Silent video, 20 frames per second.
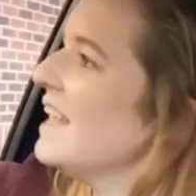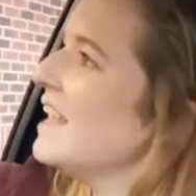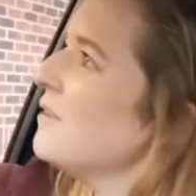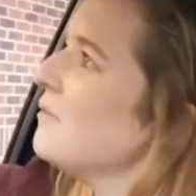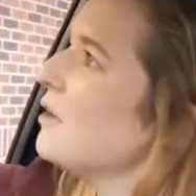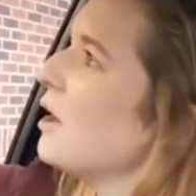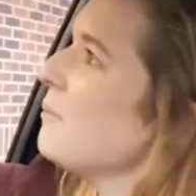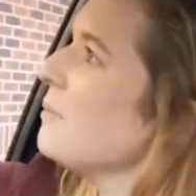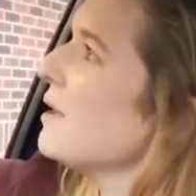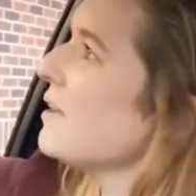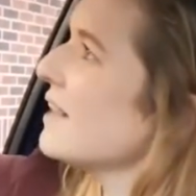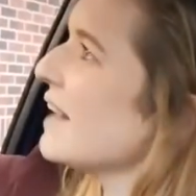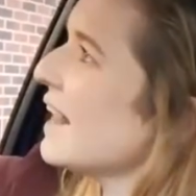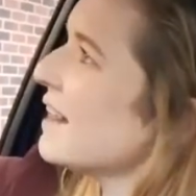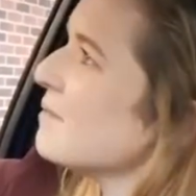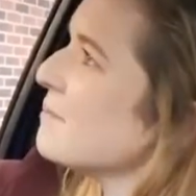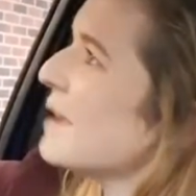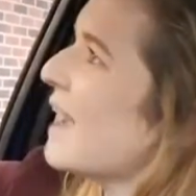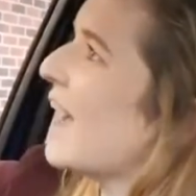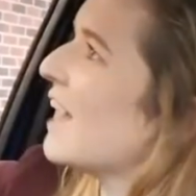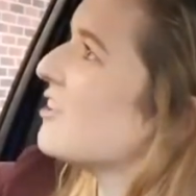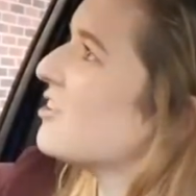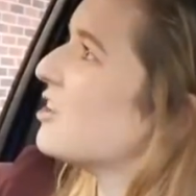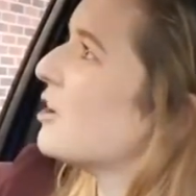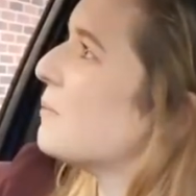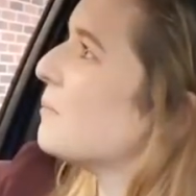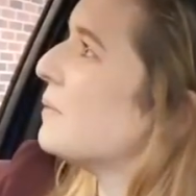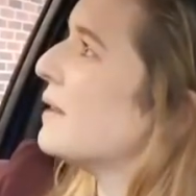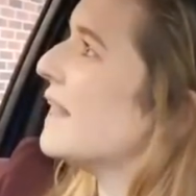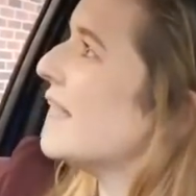Would I be able to get some
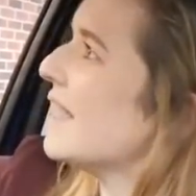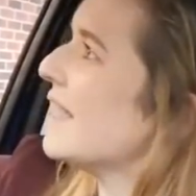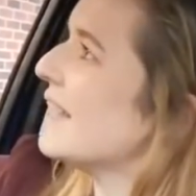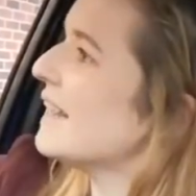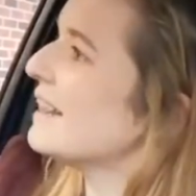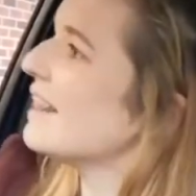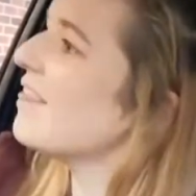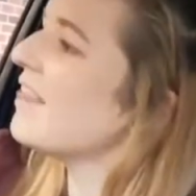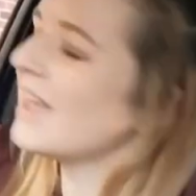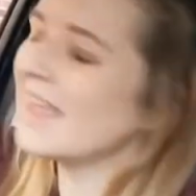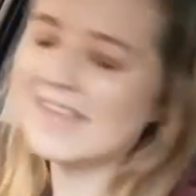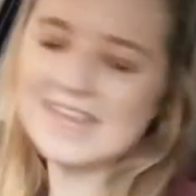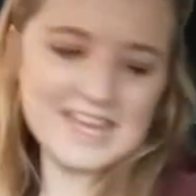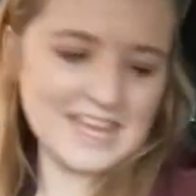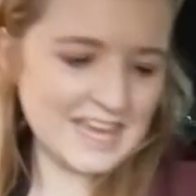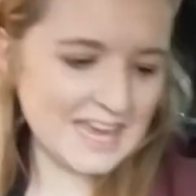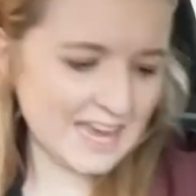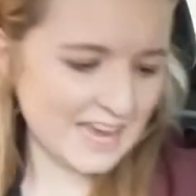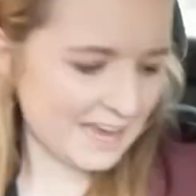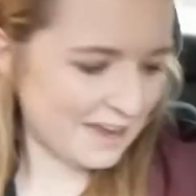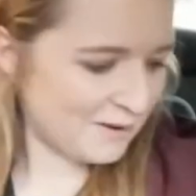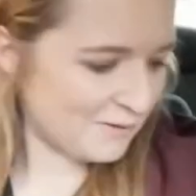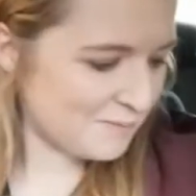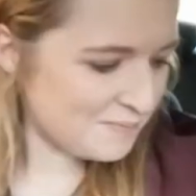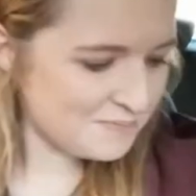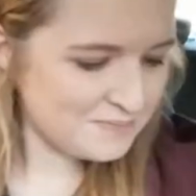ketchup, please? Yeah, thank you.